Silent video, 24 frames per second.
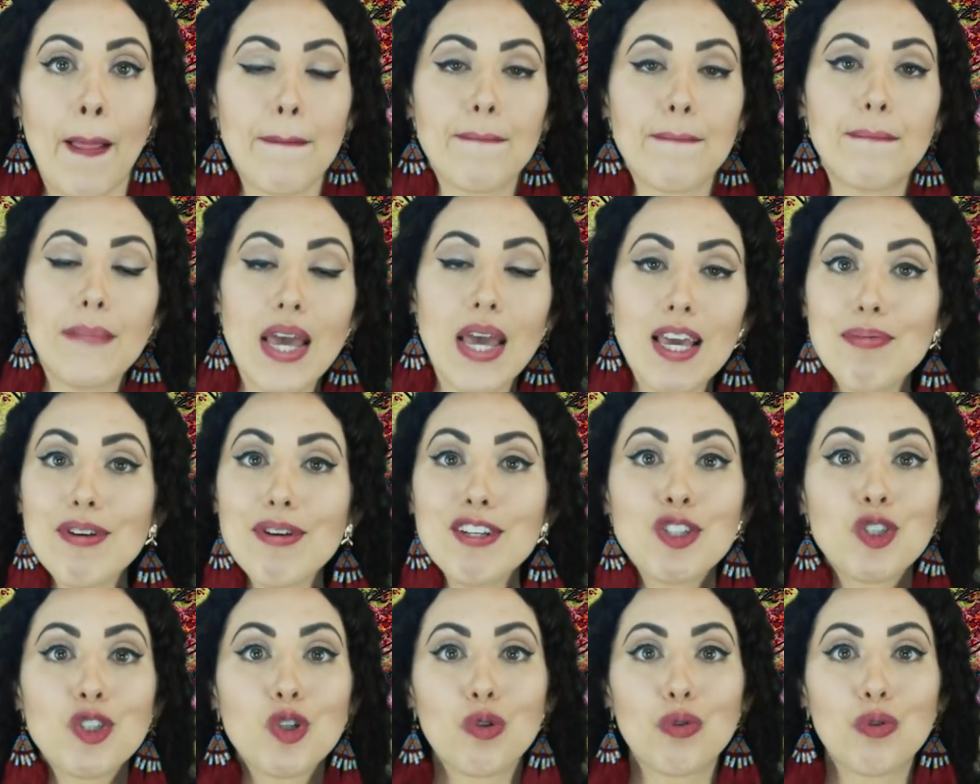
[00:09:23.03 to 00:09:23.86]
maybe
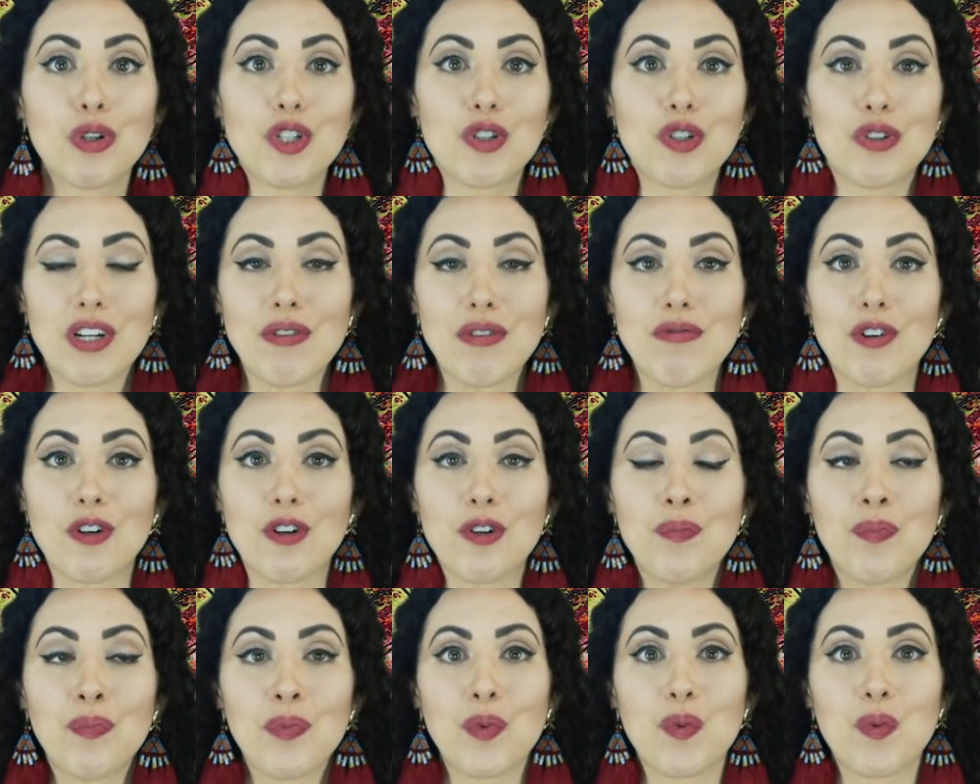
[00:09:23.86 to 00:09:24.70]
soul
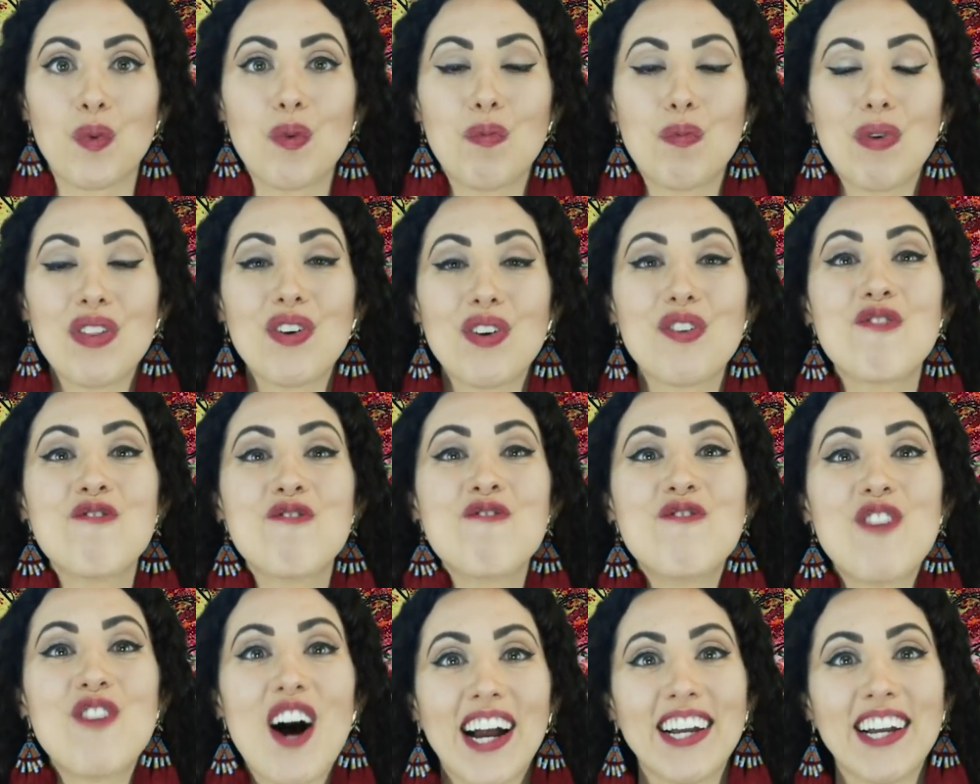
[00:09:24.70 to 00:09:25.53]
retrieval will be the
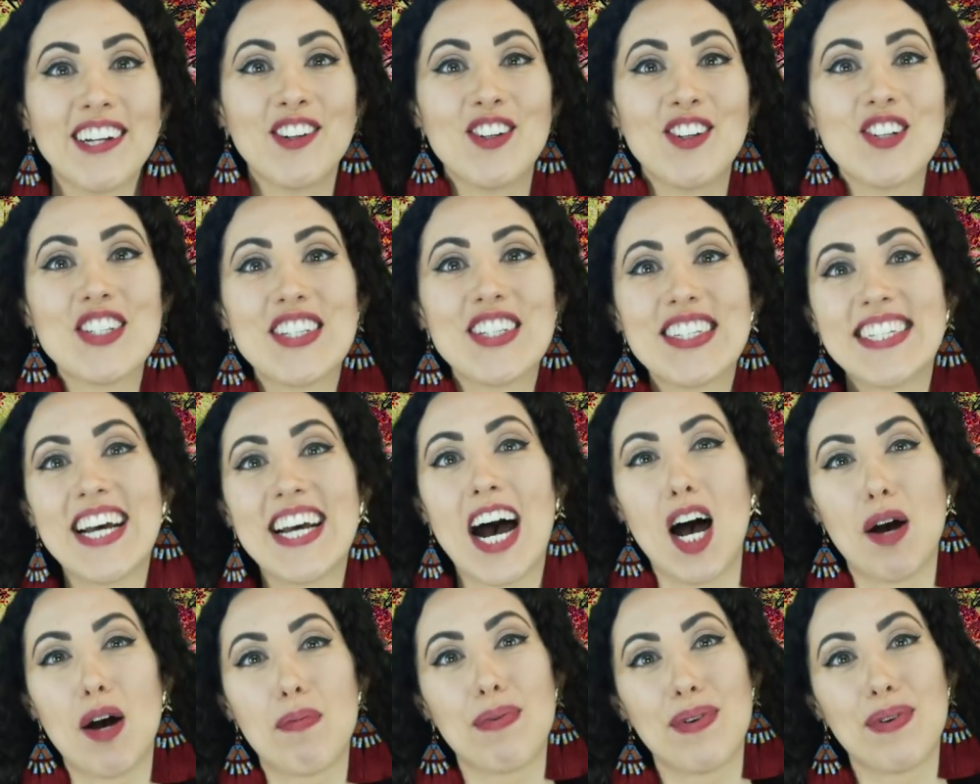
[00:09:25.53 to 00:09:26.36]
final
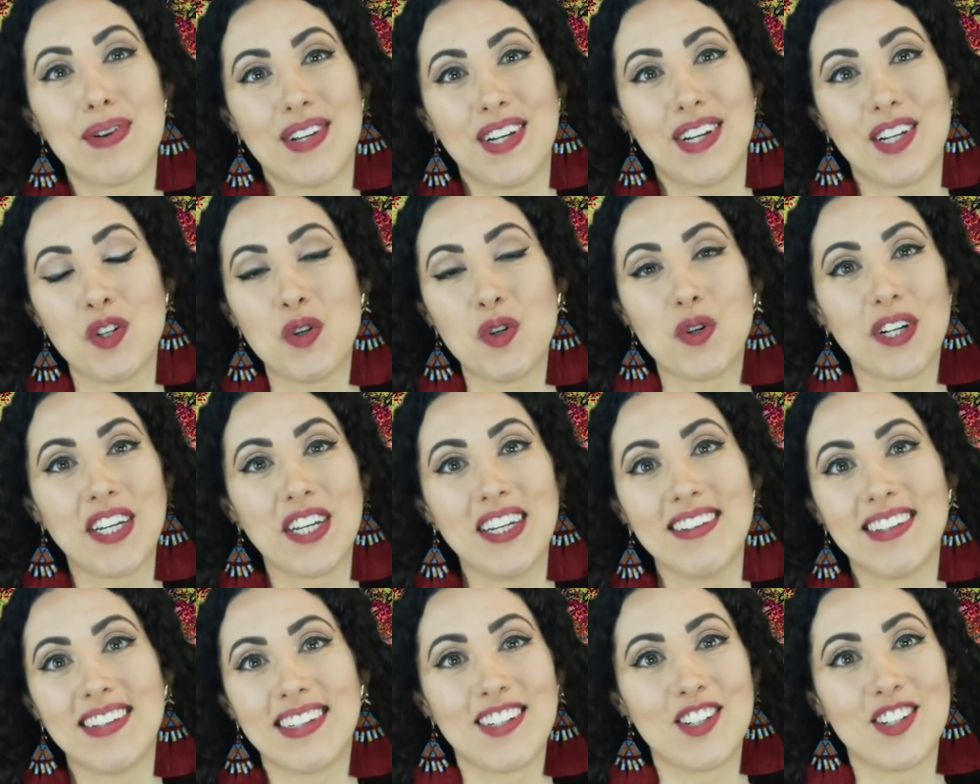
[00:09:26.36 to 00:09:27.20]
step in your
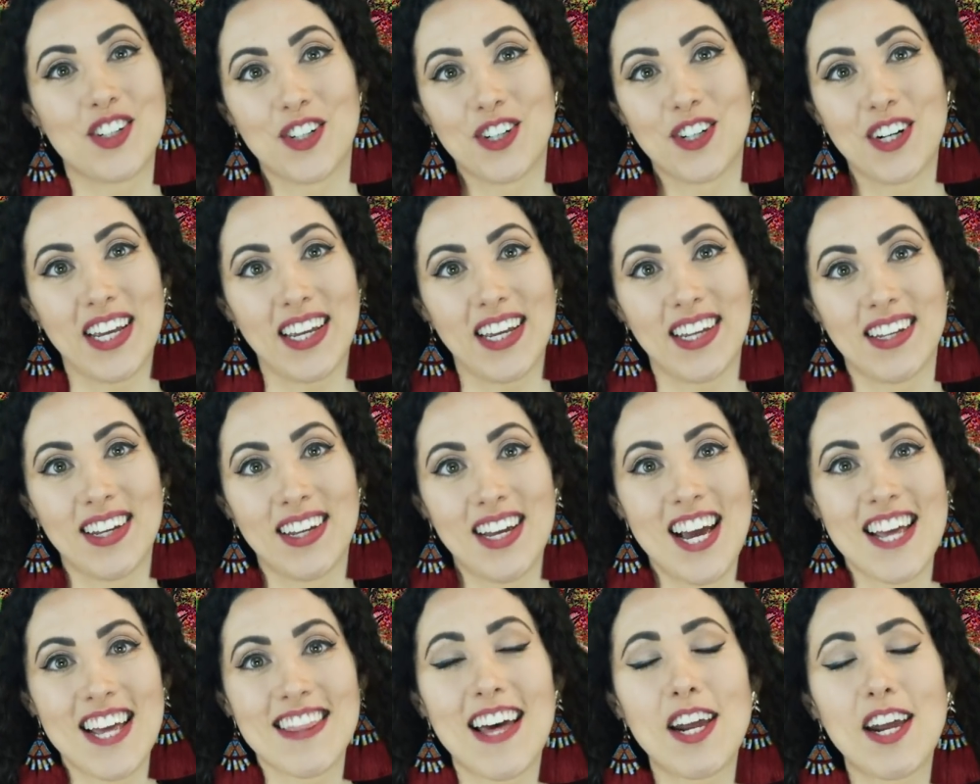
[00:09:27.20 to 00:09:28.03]
healing journey
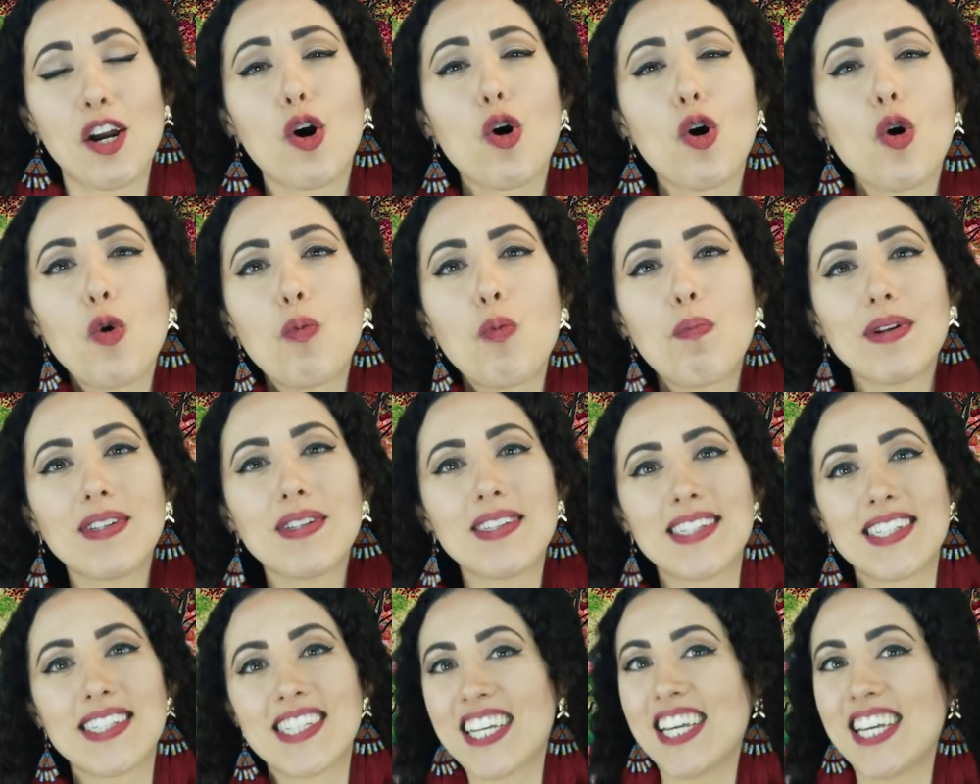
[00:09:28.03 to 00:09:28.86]
that
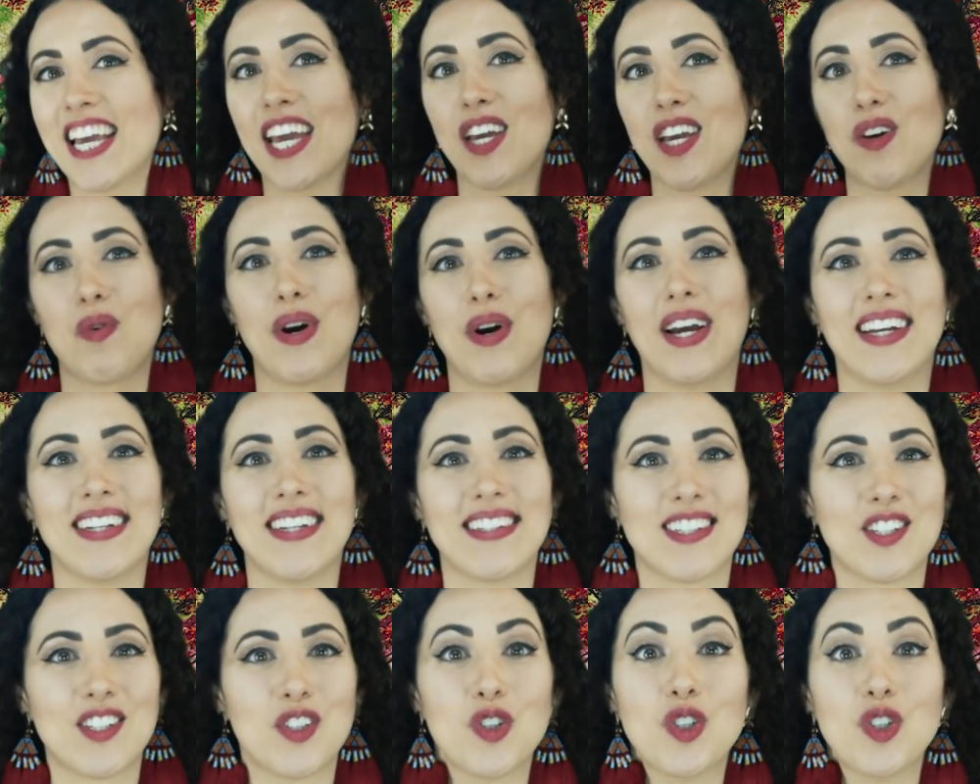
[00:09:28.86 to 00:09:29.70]
opens the
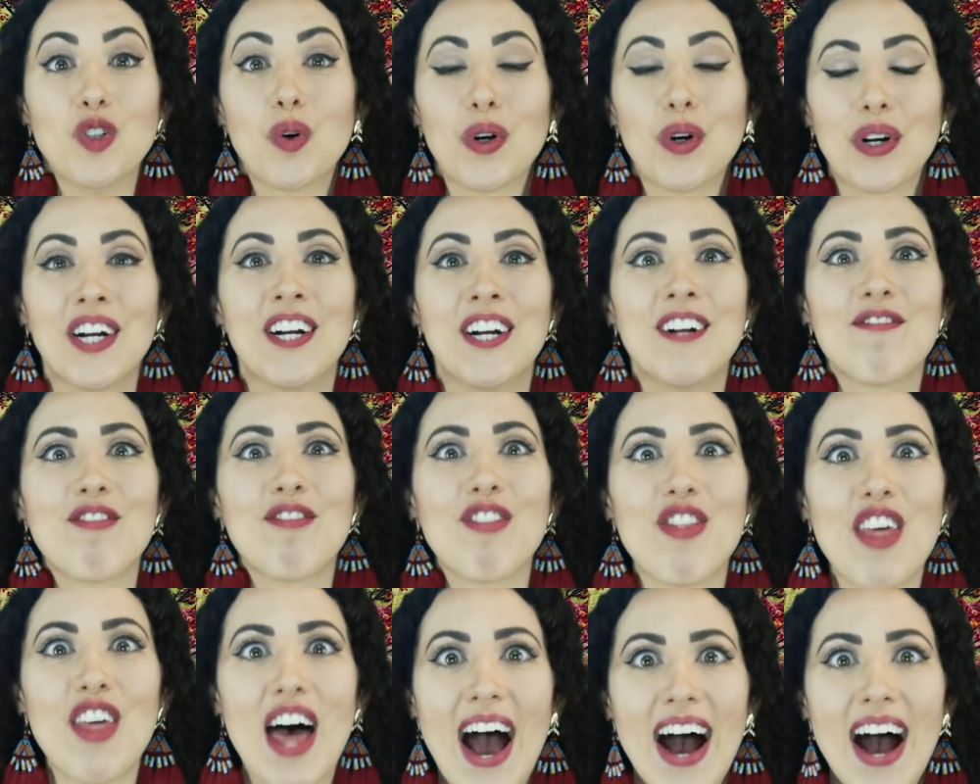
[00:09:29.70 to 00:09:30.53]
gateways to your
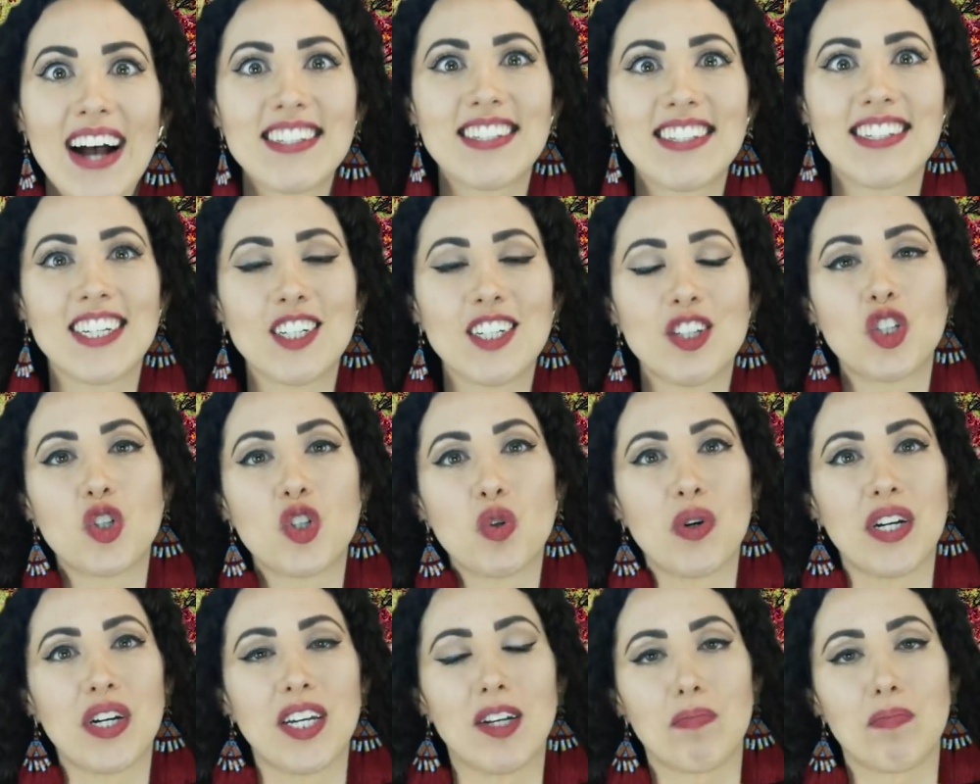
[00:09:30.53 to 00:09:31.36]
lasting
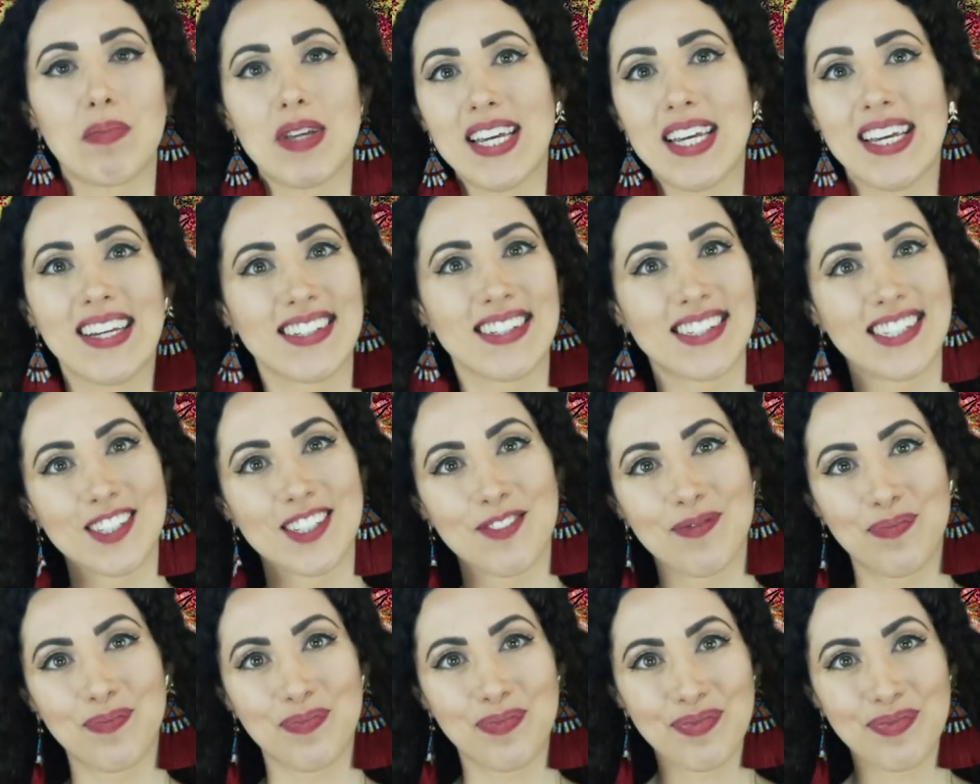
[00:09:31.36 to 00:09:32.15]
joy and peace.